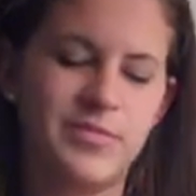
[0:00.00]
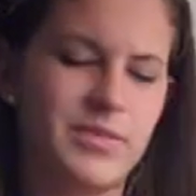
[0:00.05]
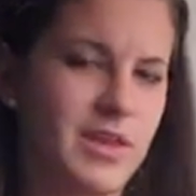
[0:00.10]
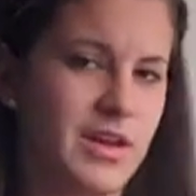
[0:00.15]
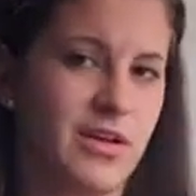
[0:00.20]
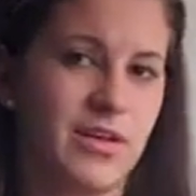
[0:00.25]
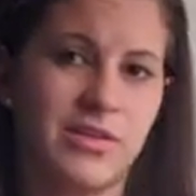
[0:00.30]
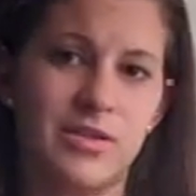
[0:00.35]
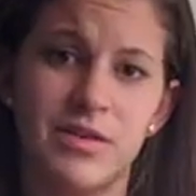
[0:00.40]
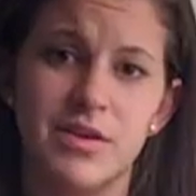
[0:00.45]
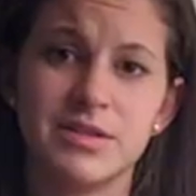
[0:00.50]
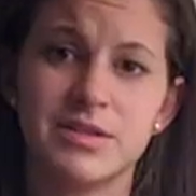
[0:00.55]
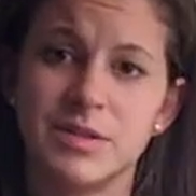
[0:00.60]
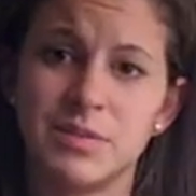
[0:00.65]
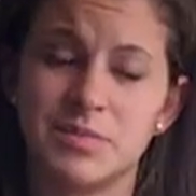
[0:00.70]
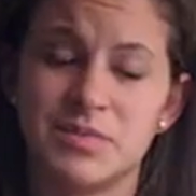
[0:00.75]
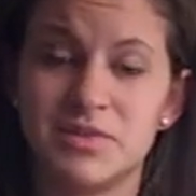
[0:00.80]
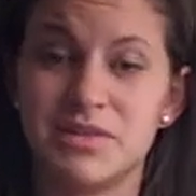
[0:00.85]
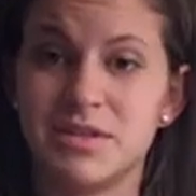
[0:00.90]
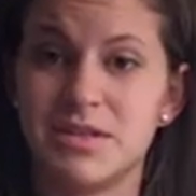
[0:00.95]
They are also
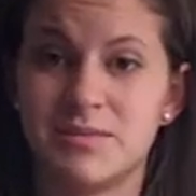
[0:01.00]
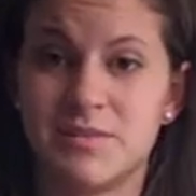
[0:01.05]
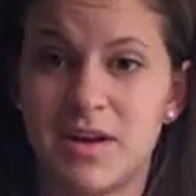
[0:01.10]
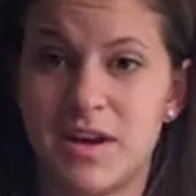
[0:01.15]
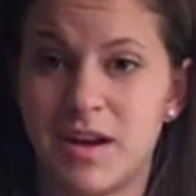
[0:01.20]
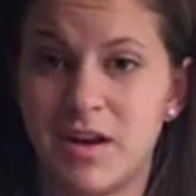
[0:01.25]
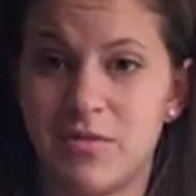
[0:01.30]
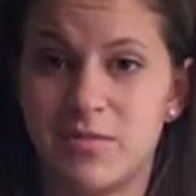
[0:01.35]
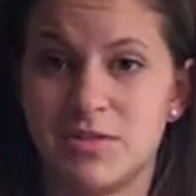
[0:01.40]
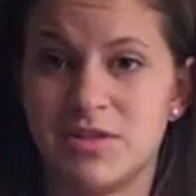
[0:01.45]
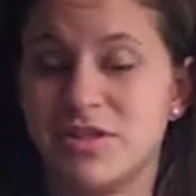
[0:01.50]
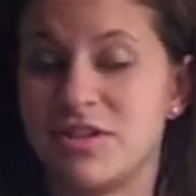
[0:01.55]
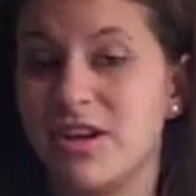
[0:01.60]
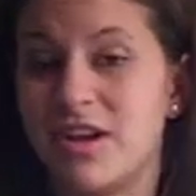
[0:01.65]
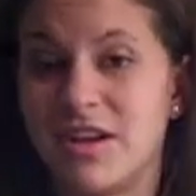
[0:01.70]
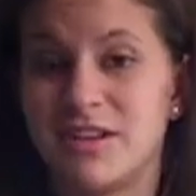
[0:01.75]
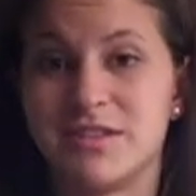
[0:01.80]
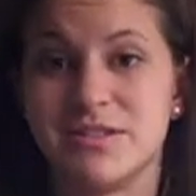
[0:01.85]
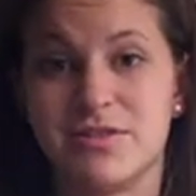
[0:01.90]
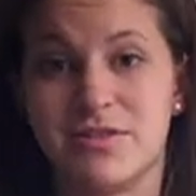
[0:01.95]
participating. When she
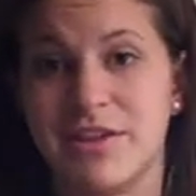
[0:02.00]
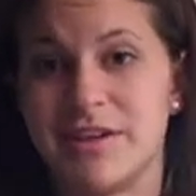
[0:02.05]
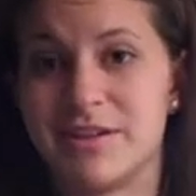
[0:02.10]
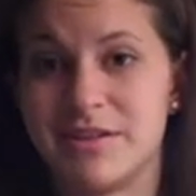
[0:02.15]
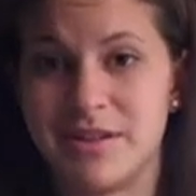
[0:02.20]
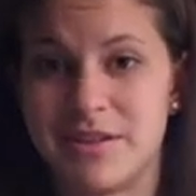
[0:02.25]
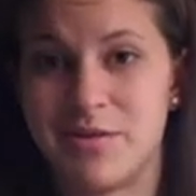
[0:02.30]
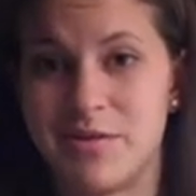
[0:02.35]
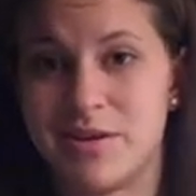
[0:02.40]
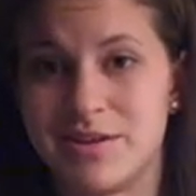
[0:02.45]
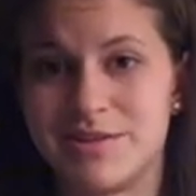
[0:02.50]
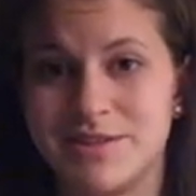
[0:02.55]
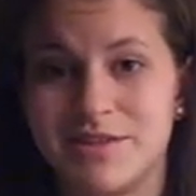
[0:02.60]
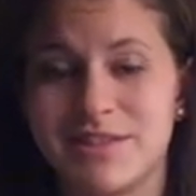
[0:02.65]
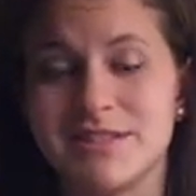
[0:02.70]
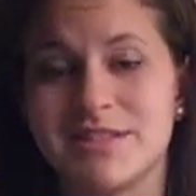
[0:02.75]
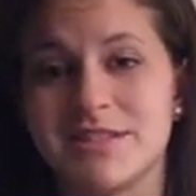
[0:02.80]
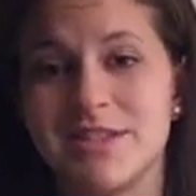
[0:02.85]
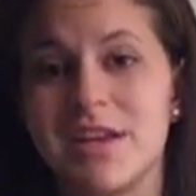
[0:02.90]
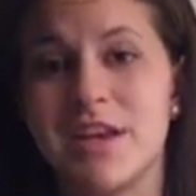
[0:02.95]
asks directed
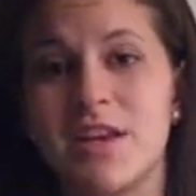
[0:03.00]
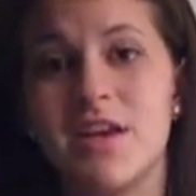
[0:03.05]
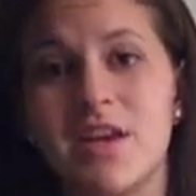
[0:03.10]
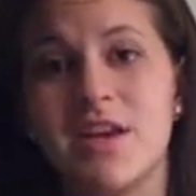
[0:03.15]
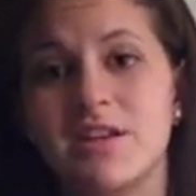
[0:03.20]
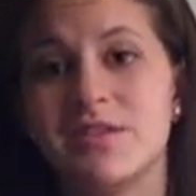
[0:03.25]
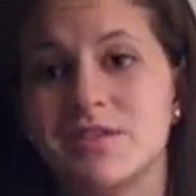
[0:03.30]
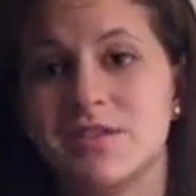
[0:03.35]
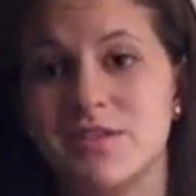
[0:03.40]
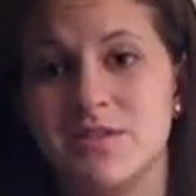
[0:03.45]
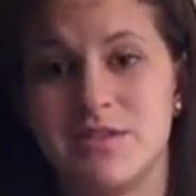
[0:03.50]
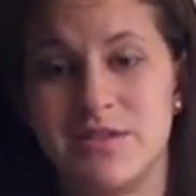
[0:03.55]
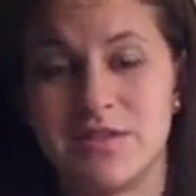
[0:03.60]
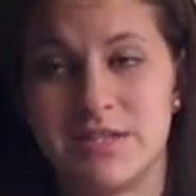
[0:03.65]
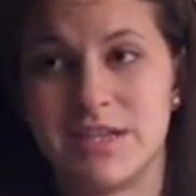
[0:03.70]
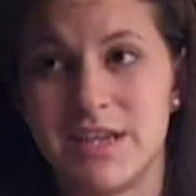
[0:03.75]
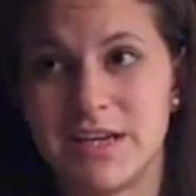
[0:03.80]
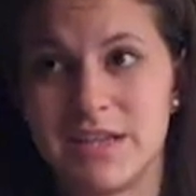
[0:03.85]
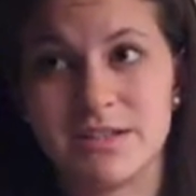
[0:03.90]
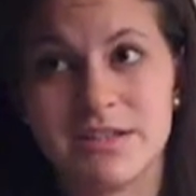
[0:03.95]
questions,
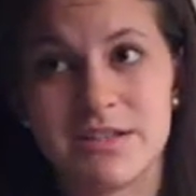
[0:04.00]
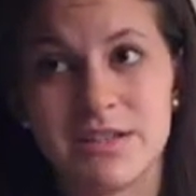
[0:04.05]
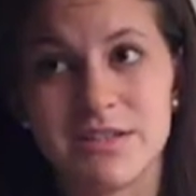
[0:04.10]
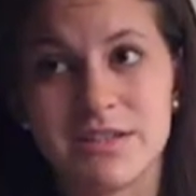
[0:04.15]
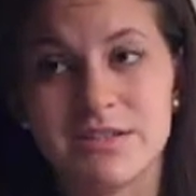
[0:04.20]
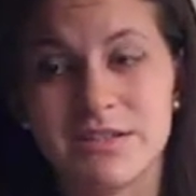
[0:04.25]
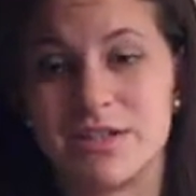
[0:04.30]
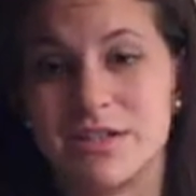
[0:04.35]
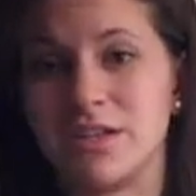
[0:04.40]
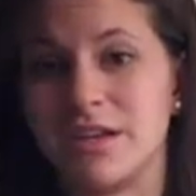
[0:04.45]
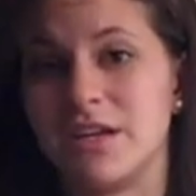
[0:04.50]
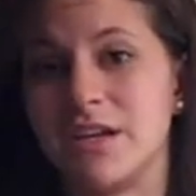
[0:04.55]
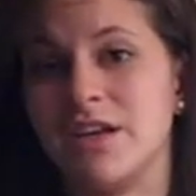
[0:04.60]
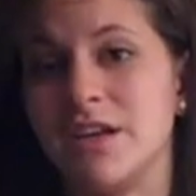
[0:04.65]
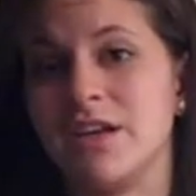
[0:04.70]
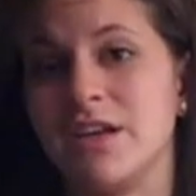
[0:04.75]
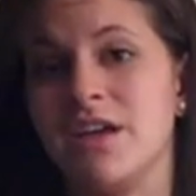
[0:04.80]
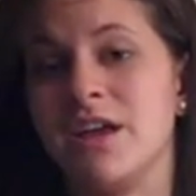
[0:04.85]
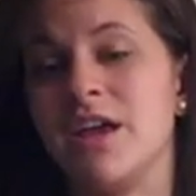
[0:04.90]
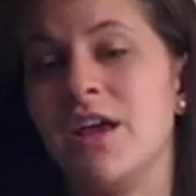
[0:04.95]
students answer.
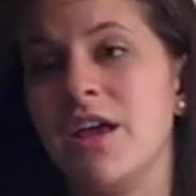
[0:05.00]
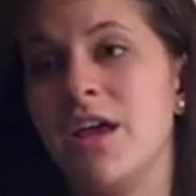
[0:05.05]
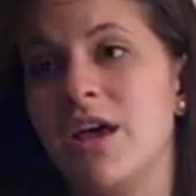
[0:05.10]
She